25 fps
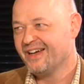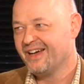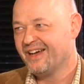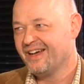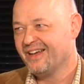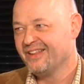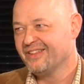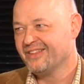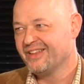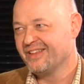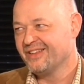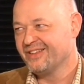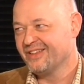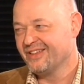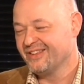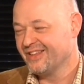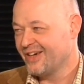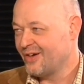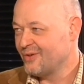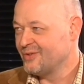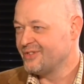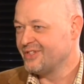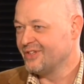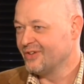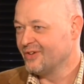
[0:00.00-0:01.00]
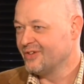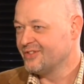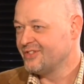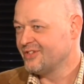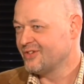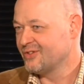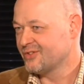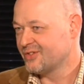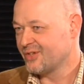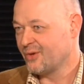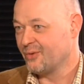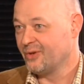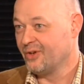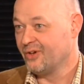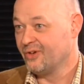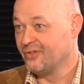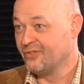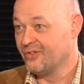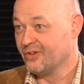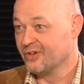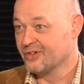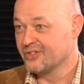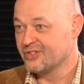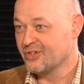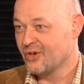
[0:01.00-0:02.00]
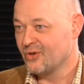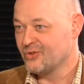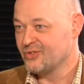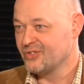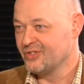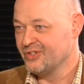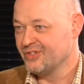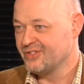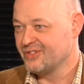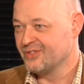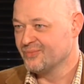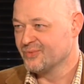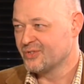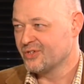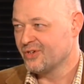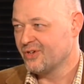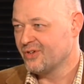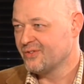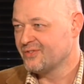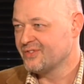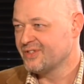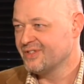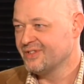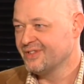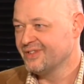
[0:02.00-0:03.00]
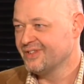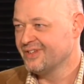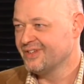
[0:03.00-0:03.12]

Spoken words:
and they were delighted because they were lifelong socialists themselves, and